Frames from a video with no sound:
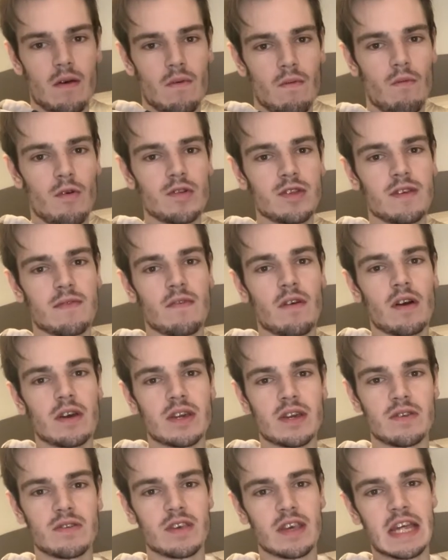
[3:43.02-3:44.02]
Once you've got
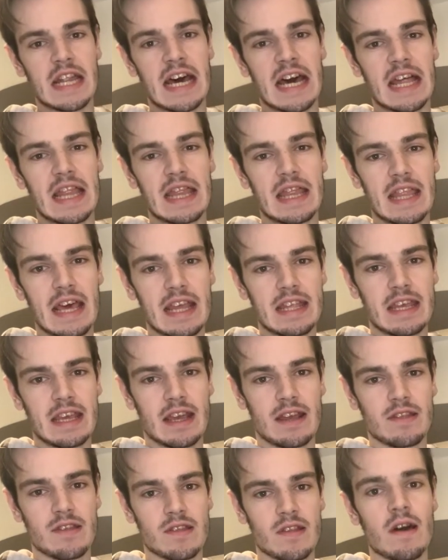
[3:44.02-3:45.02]
used to that, then you
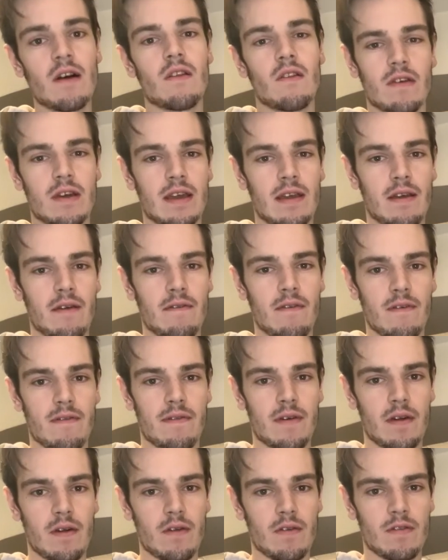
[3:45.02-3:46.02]
can start looking for
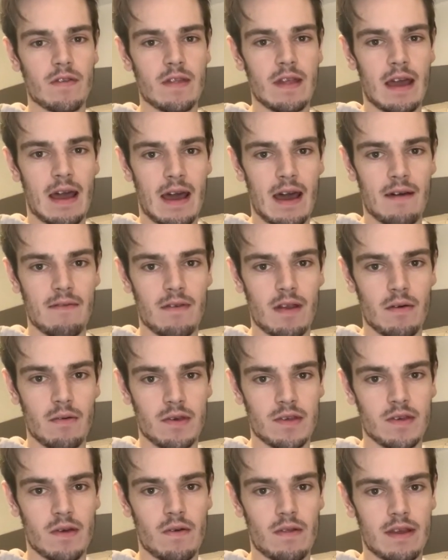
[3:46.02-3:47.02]
foods that have lower
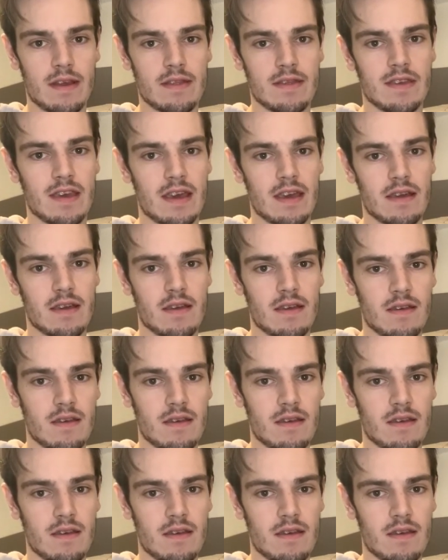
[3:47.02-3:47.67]
salt intake.